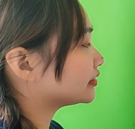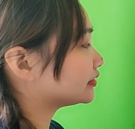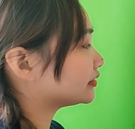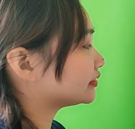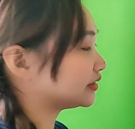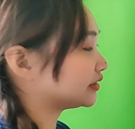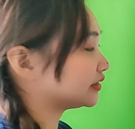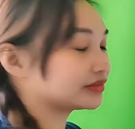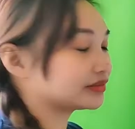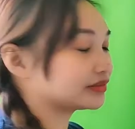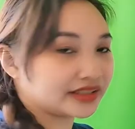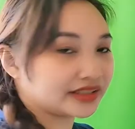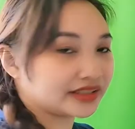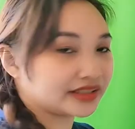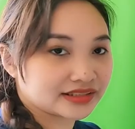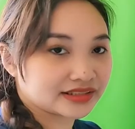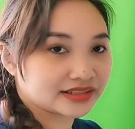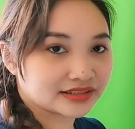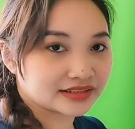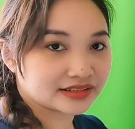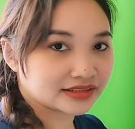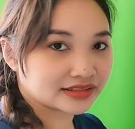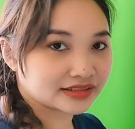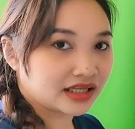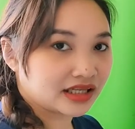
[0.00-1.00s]

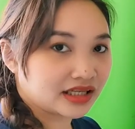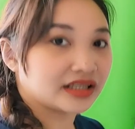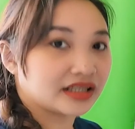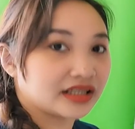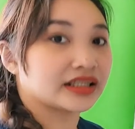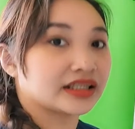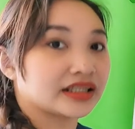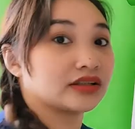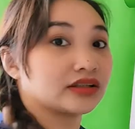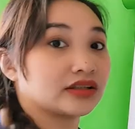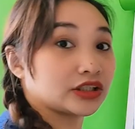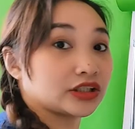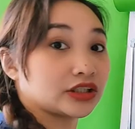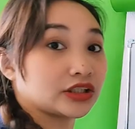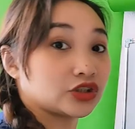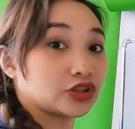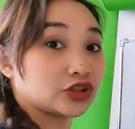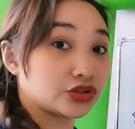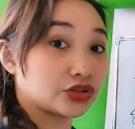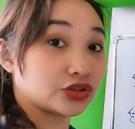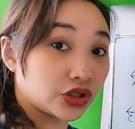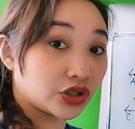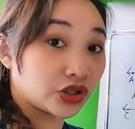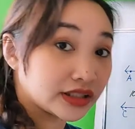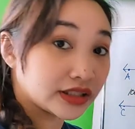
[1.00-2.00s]

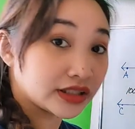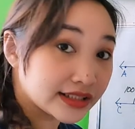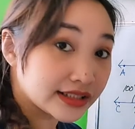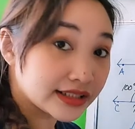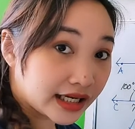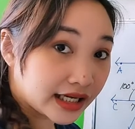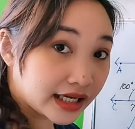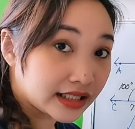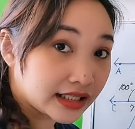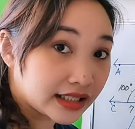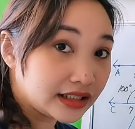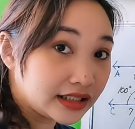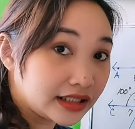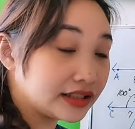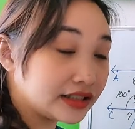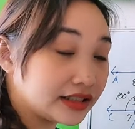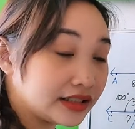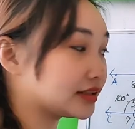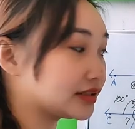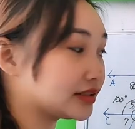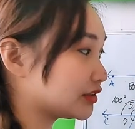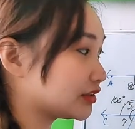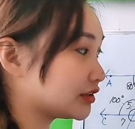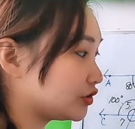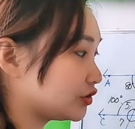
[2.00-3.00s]
180
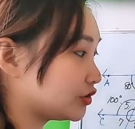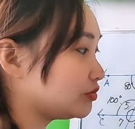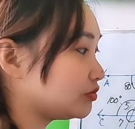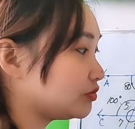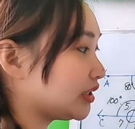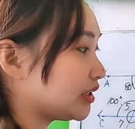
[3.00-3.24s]
degrees.